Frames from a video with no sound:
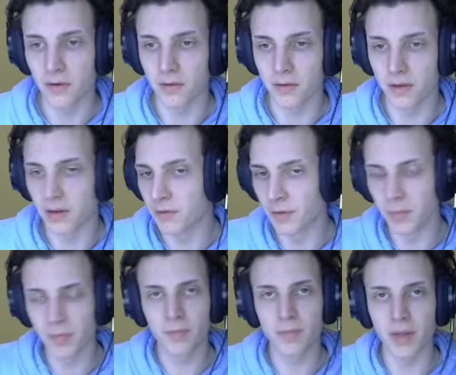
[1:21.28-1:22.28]
you can give the
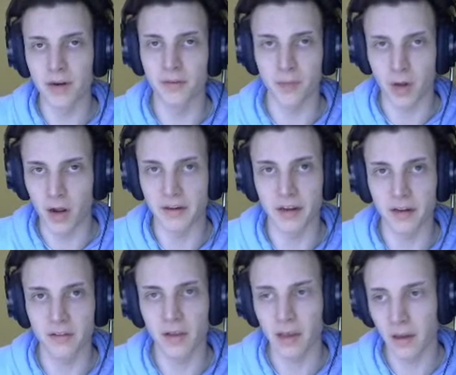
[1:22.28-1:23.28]
player some
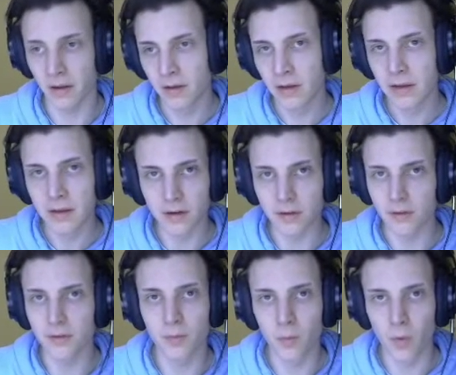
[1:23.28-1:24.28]
context, like,
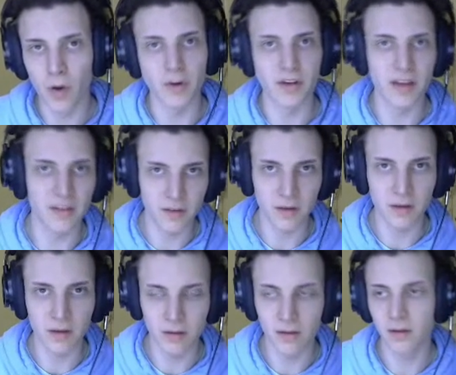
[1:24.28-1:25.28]
here's what we're
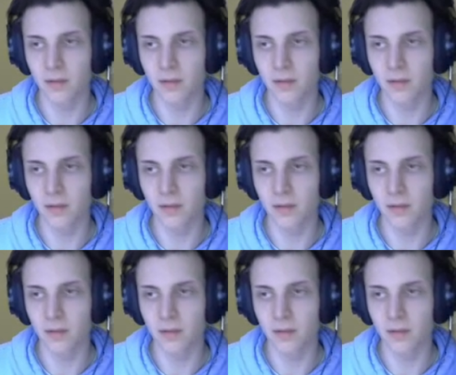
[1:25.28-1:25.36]
testing.